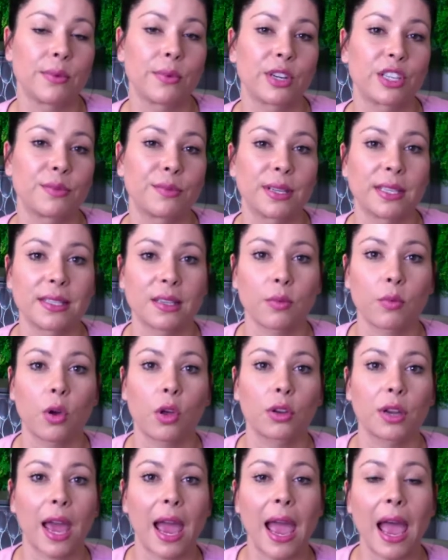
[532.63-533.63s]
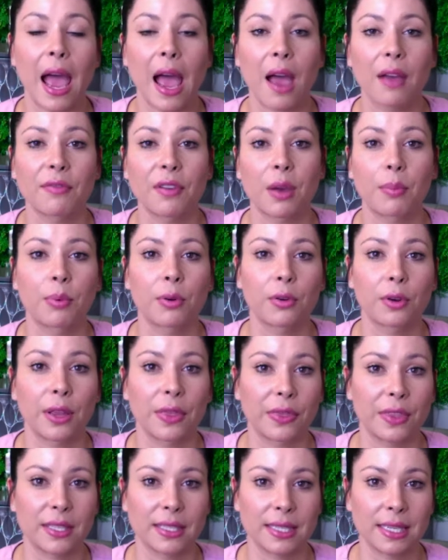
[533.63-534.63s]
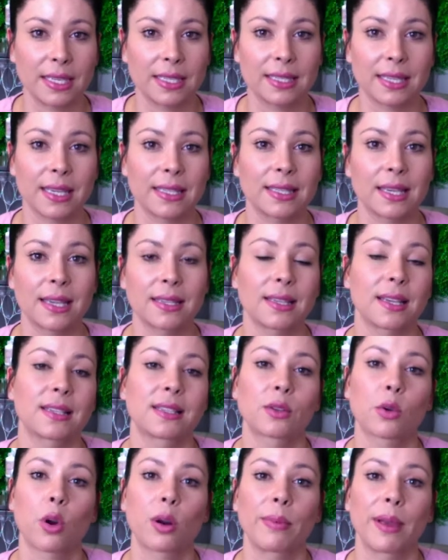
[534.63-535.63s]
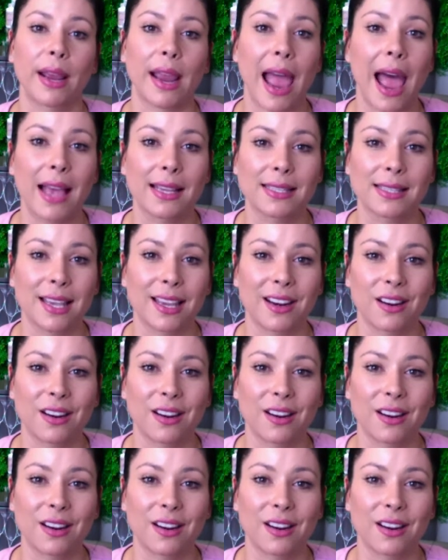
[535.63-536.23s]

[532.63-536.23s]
which means it will not have a parentheses that says ascorbic acid.